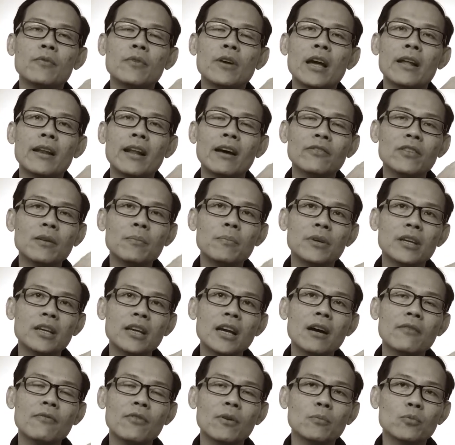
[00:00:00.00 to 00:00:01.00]
And after picking
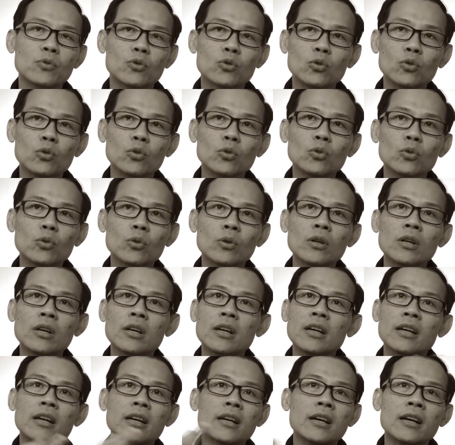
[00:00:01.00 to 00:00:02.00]
up from school,
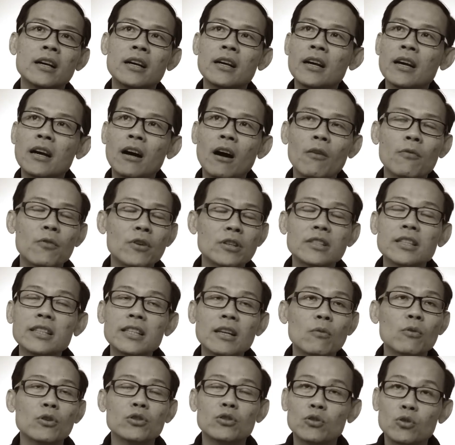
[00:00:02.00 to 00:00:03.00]
obviously
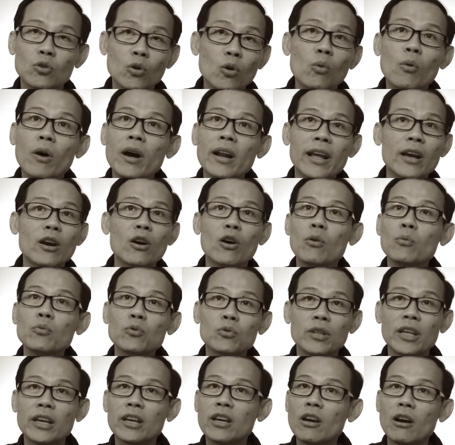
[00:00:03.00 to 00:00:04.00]
there was no one at home
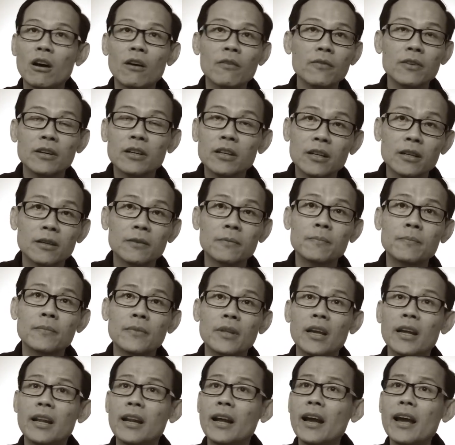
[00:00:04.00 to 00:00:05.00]
to take care of her.
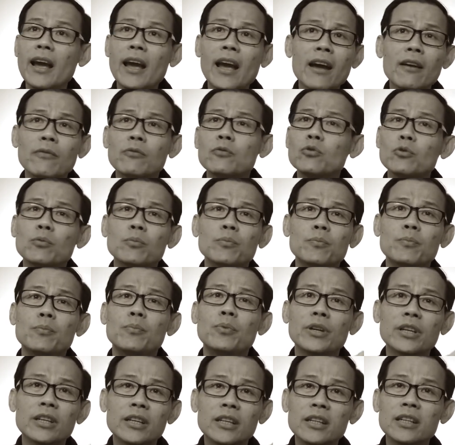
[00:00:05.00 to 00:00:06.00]
And I have to
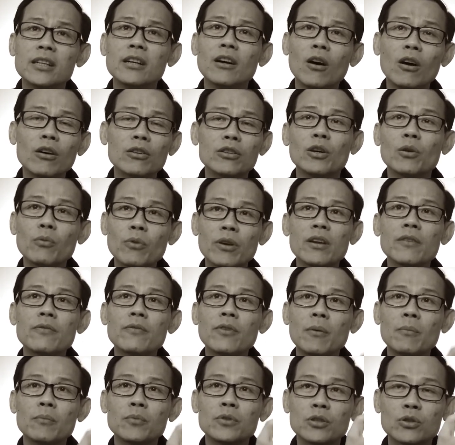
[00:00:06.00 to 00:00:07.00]
bring her all the way
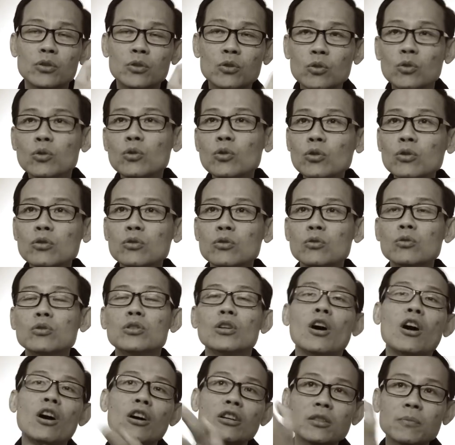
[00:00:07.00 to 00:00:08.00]
from school to
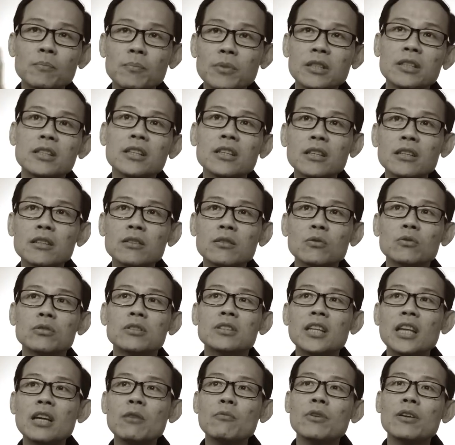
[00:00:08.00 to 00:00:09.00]
the hospital to
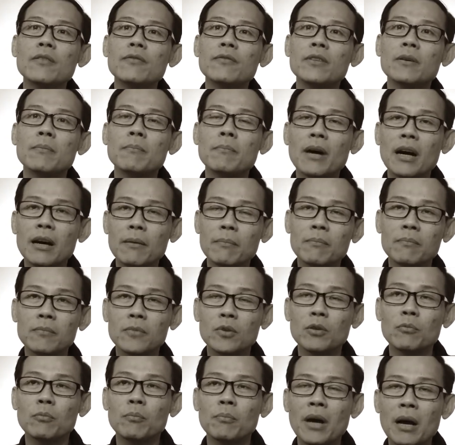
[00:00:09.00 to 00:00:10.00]
stay with the
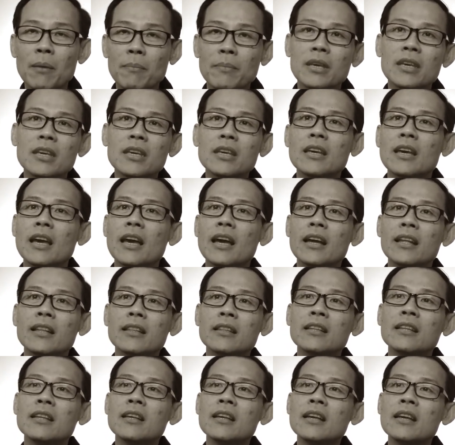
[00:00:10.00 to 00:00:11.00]
mommy
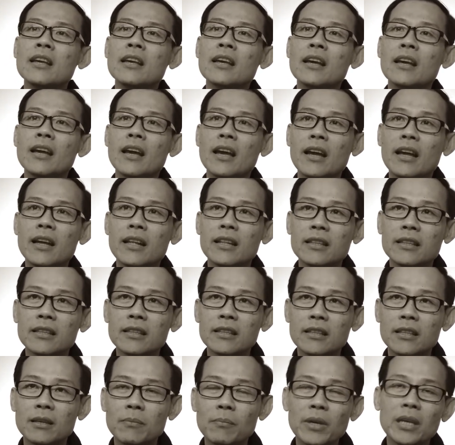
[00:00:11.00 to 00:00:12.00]

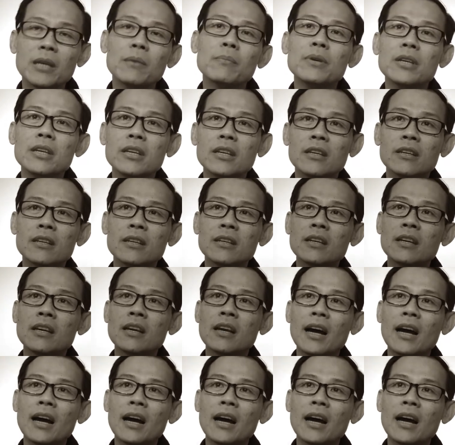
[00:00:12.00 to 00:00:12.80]
and the baby